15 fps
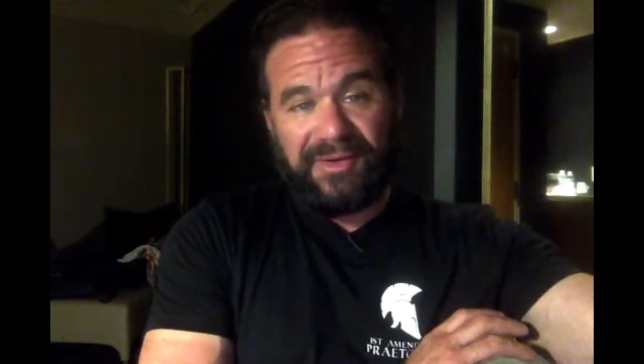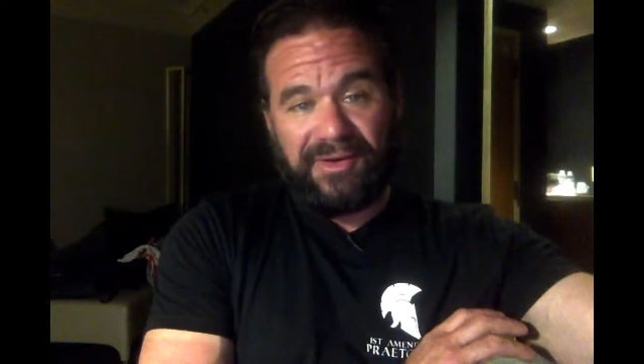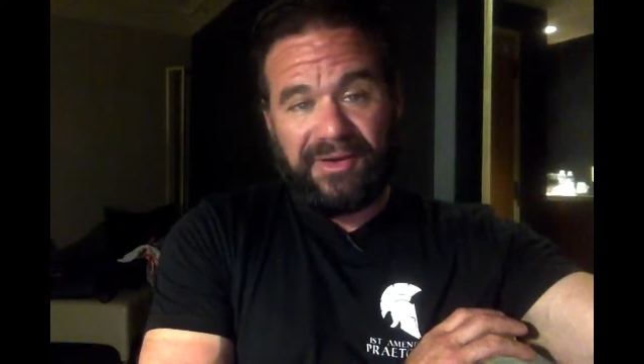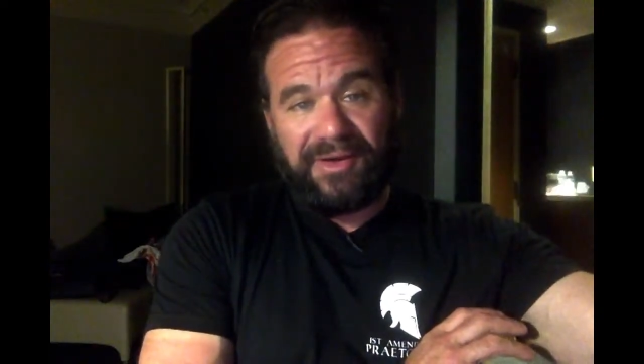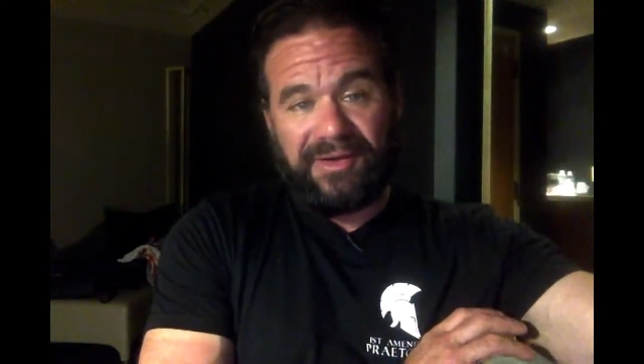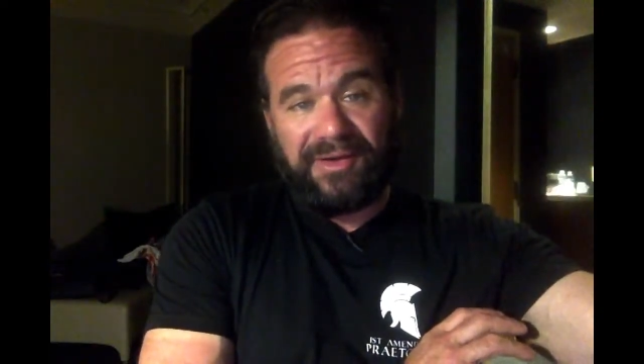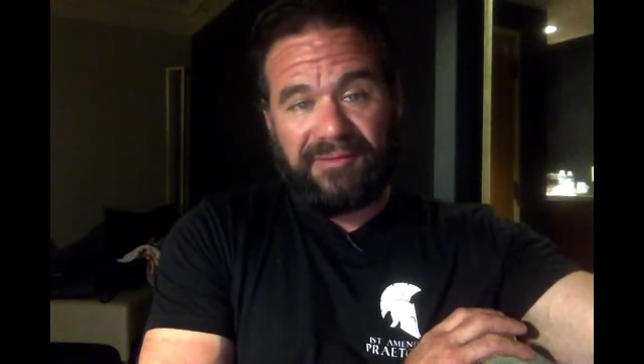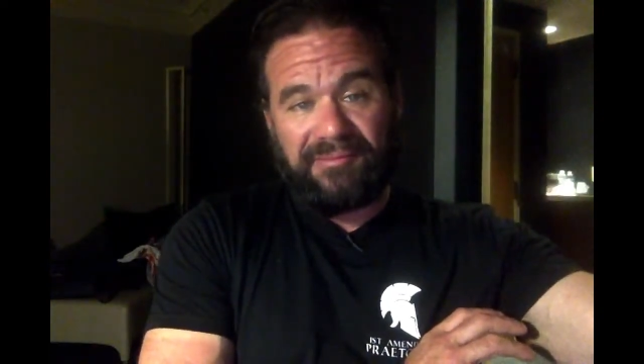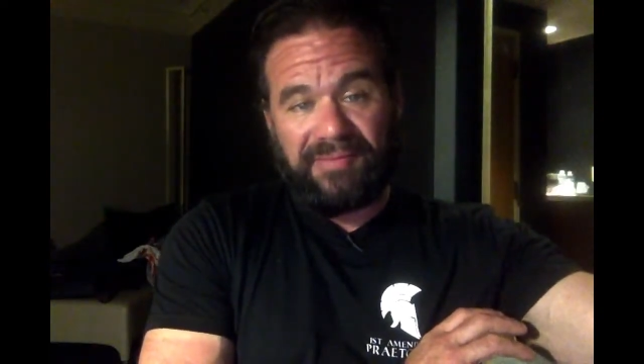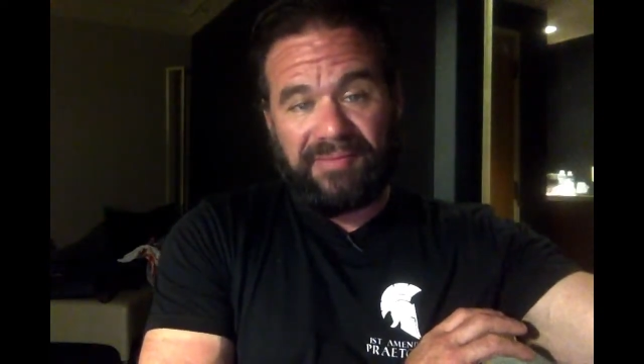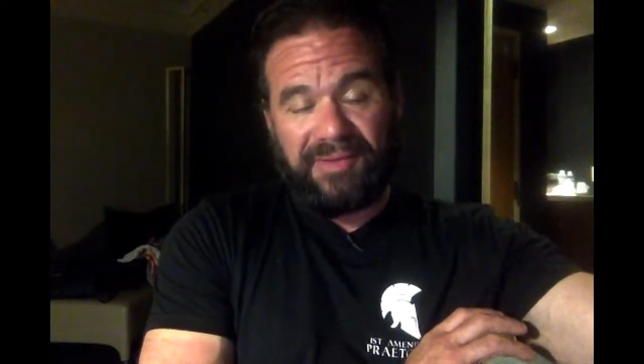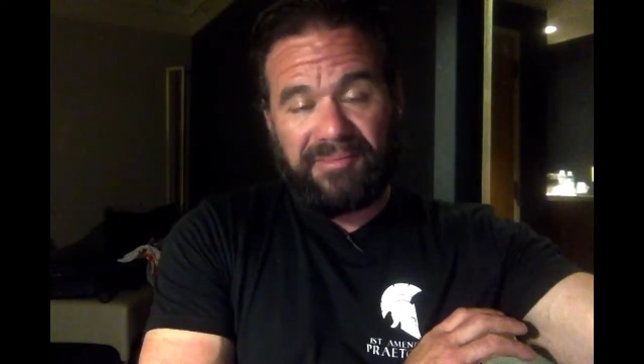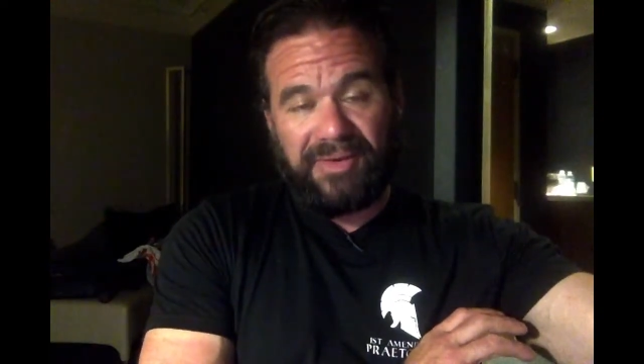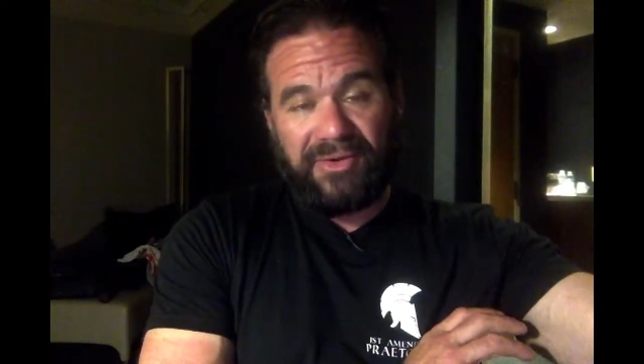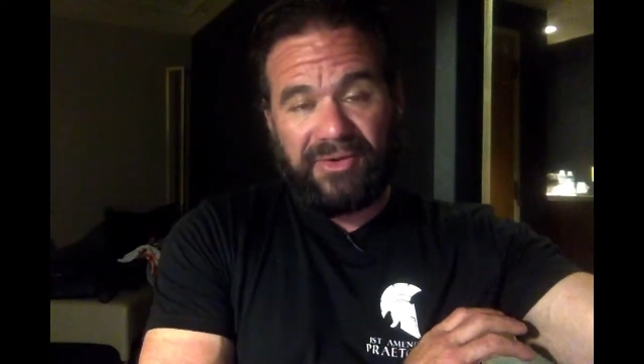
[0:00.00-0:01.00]
audit
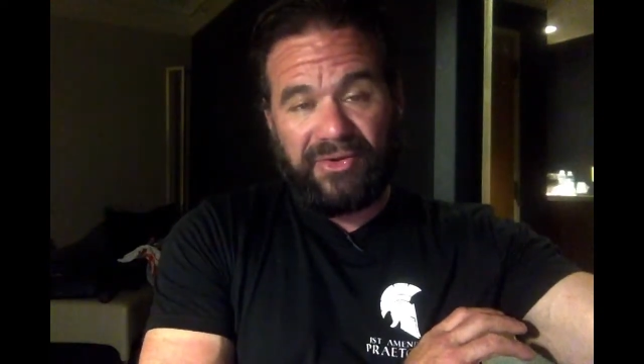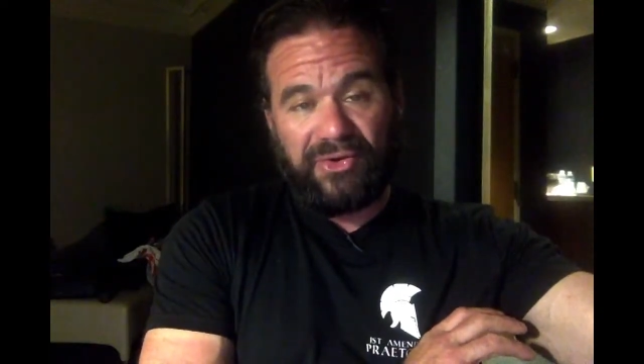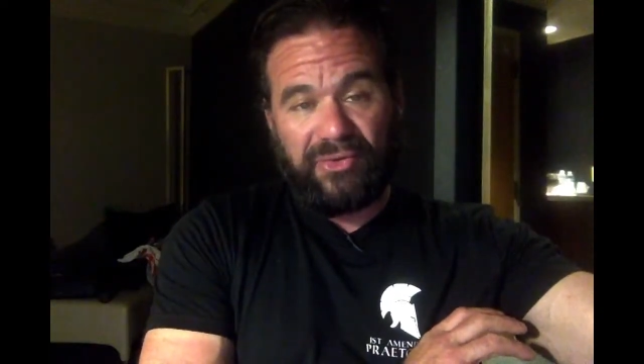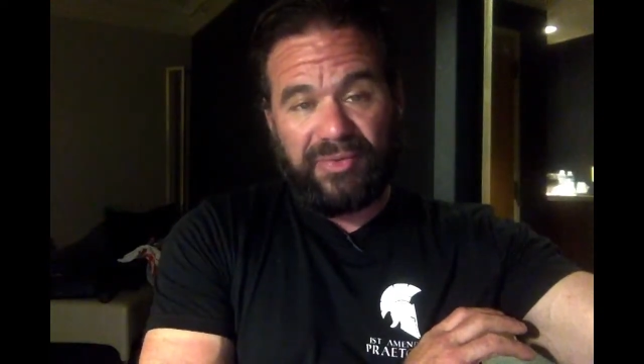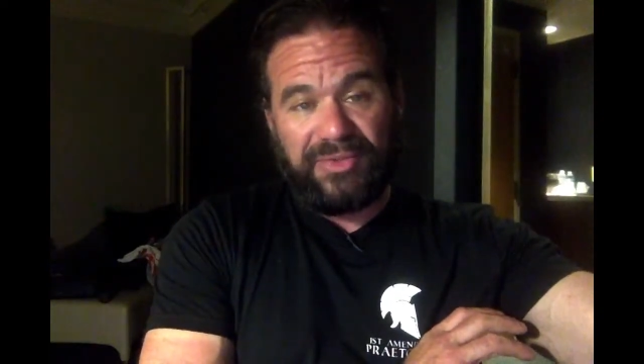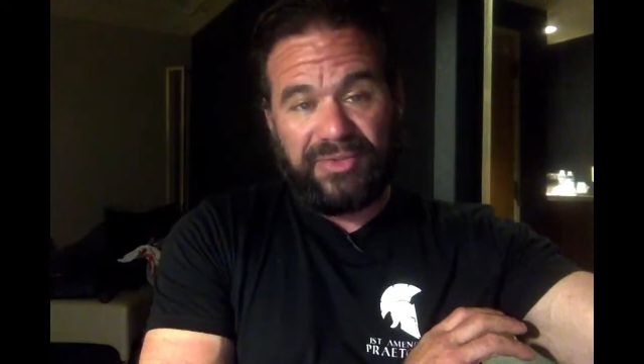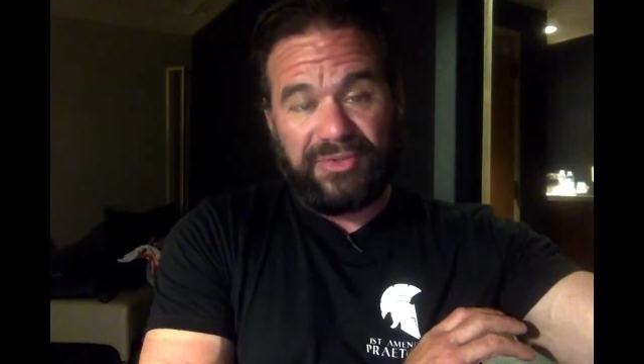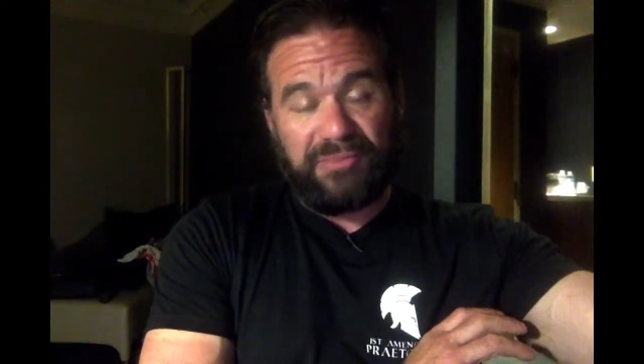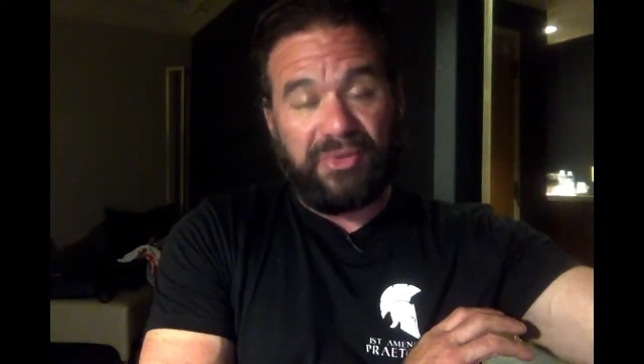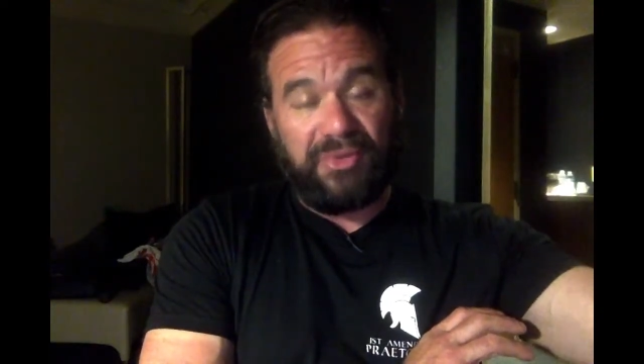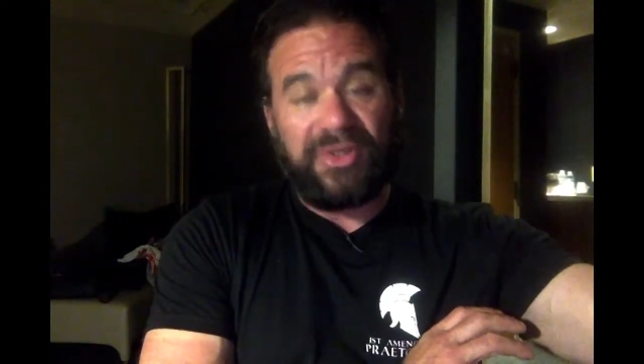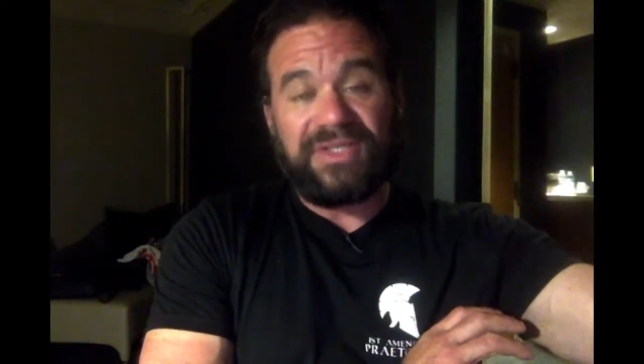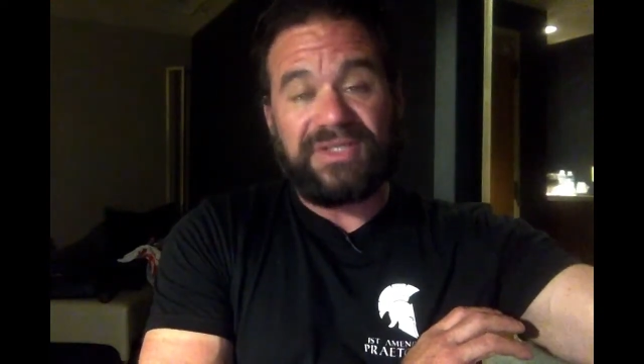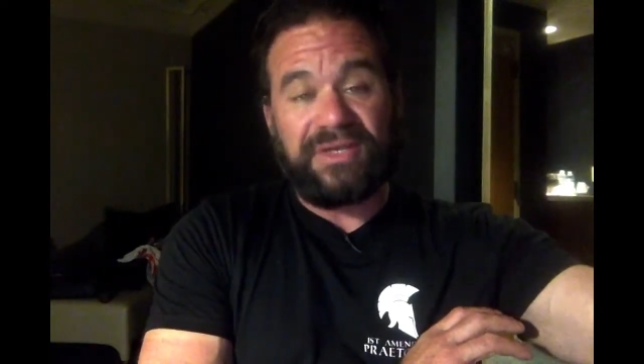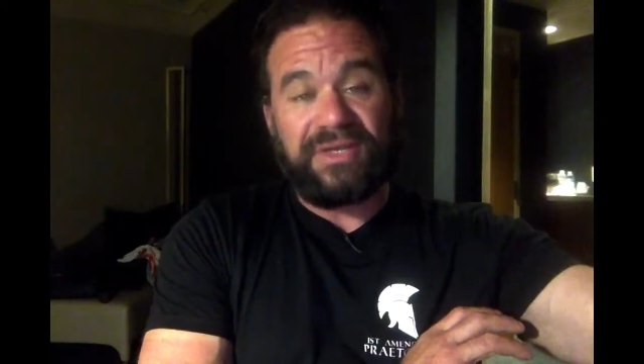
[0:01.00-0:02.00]
in Maricopa is a Bernie
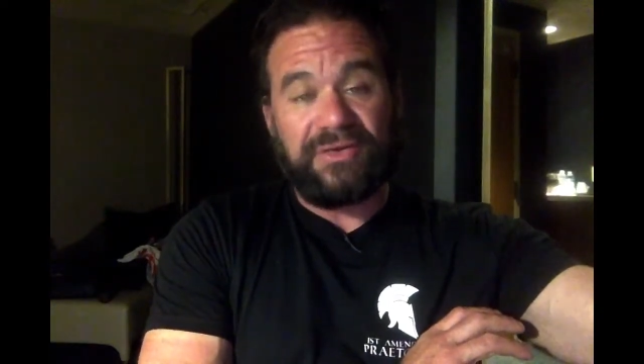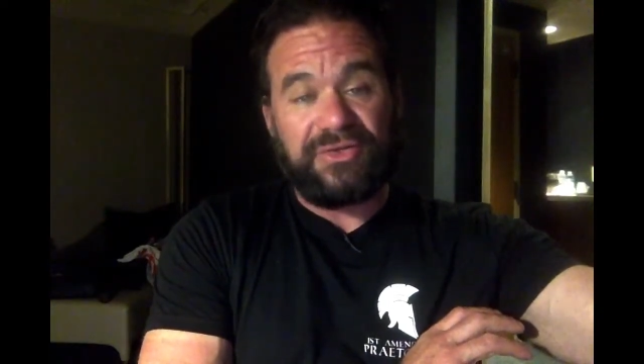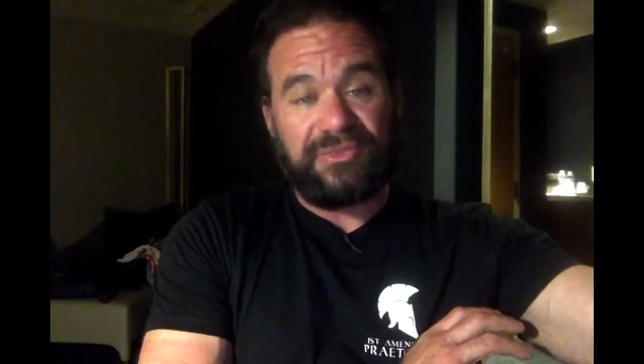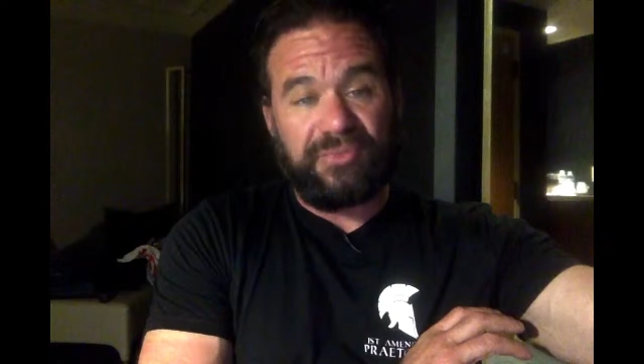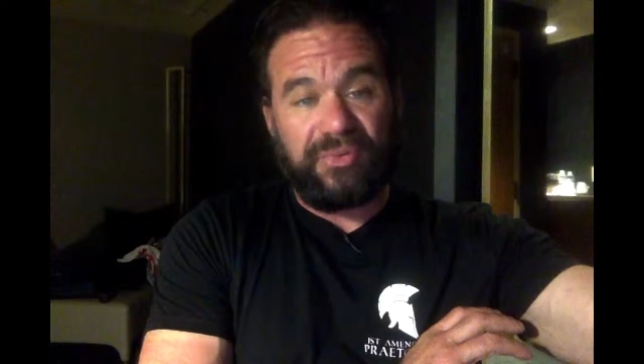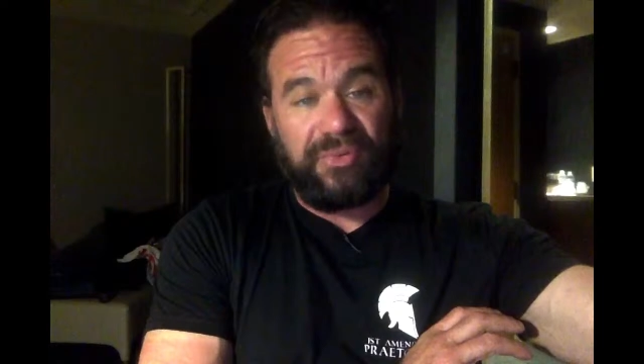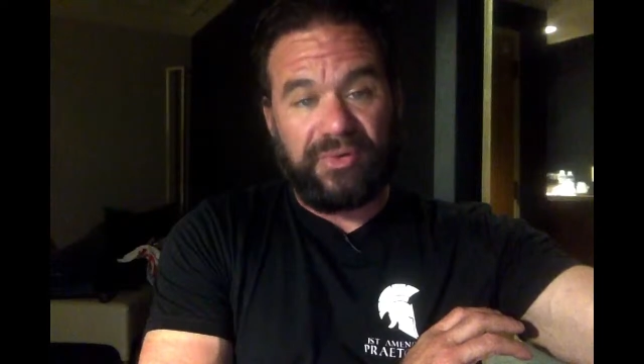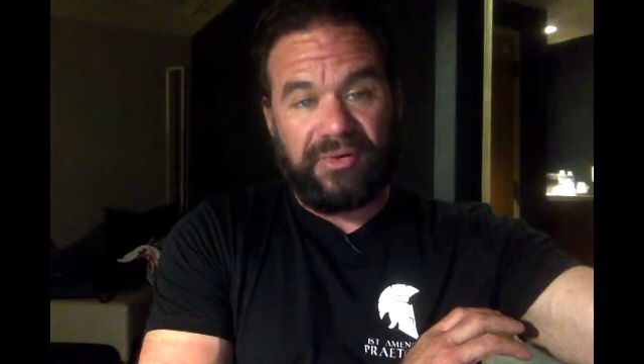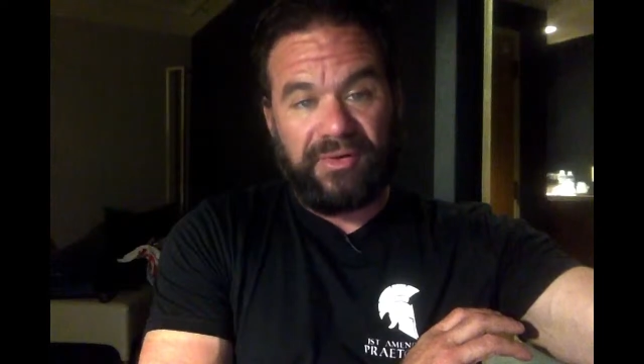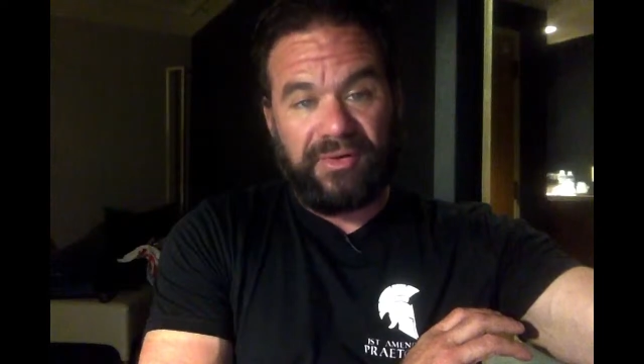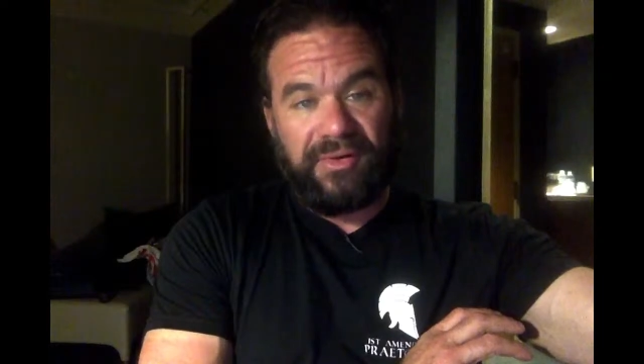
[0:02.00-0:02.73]
Sanders supporter.